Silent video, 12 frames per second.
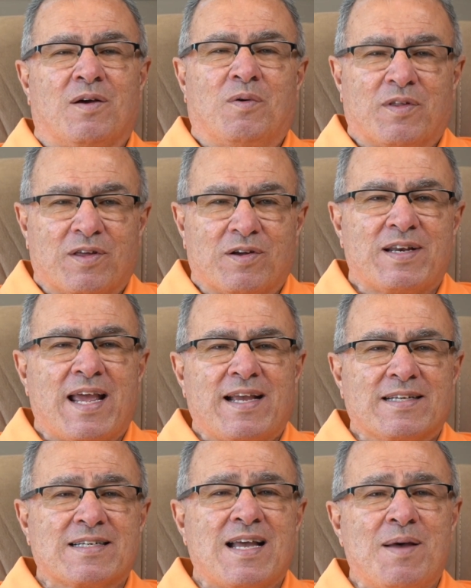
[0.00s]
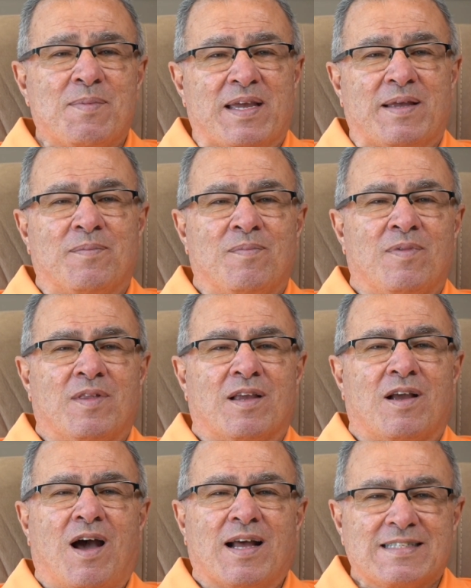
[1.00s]
Well, their day is coming.
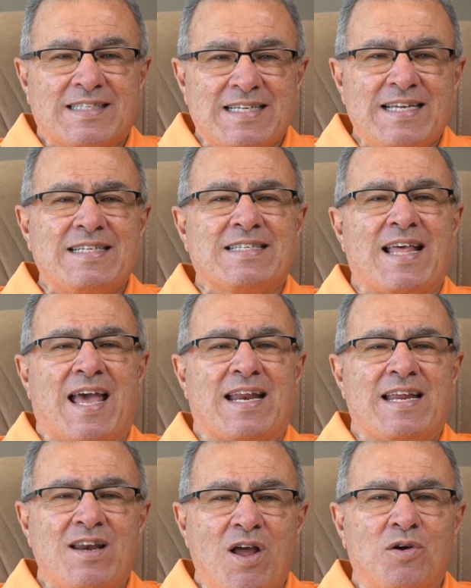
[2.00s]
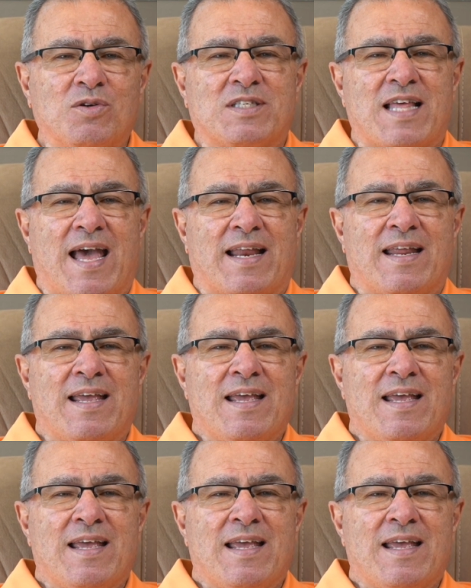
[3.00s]
God sees that, He knows that.